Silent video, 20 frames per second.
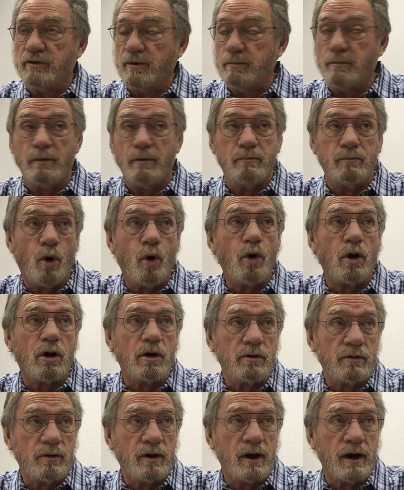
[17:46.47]
some of them
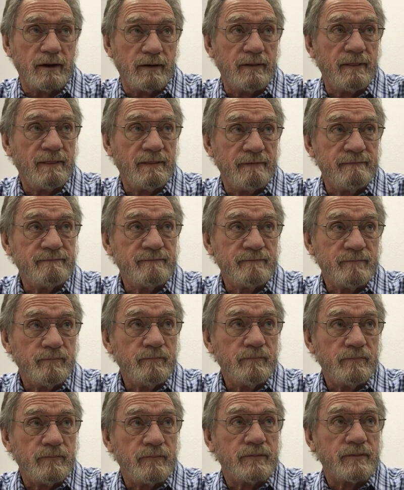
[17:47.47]
more, right?
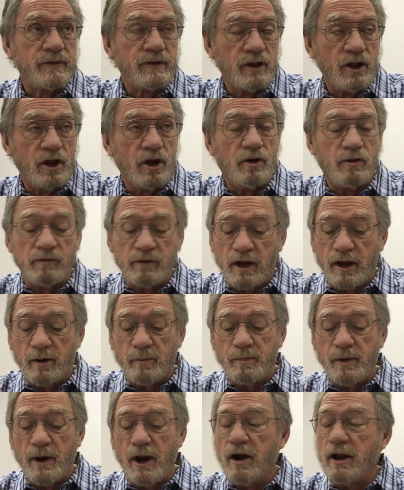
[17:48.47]
You know, and
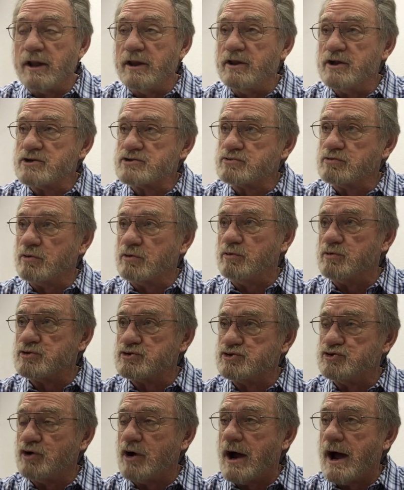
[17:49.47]
apparently this one
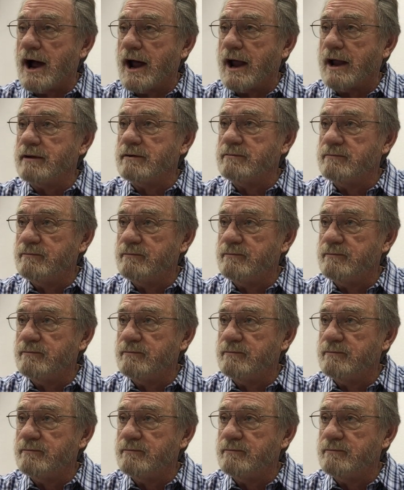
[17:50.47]
was dry,